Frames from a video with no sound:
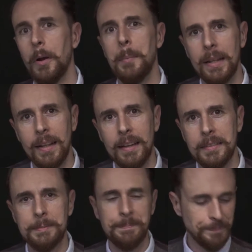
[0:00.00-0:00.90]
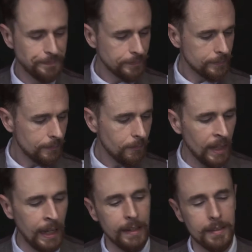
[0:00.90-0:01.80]
metalhead,
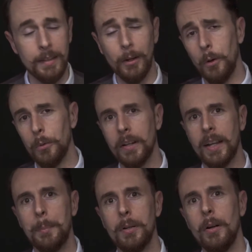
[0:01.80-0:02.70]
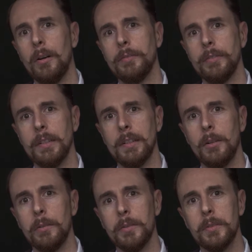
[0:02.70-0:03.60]
and I still own a couple of
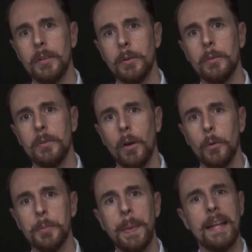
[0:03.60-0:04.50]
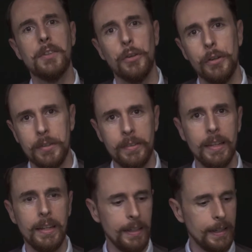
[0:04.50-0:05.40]
old band shirts,
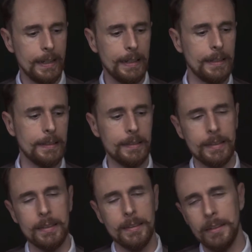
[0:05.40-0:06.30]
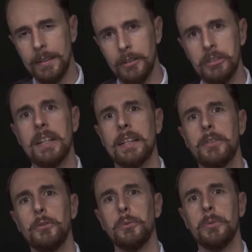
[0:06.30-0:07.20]
and I really like
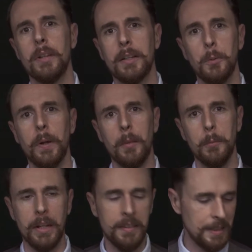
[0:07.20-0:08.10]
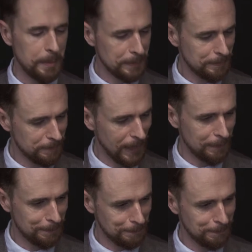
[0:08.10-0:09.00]
to wear them when I sleep. Yeah,
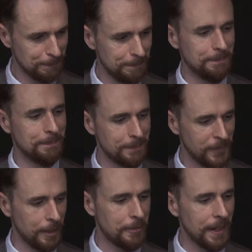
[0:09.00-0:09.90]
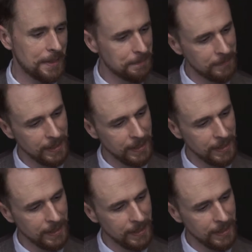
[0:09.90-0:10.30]
fun fact.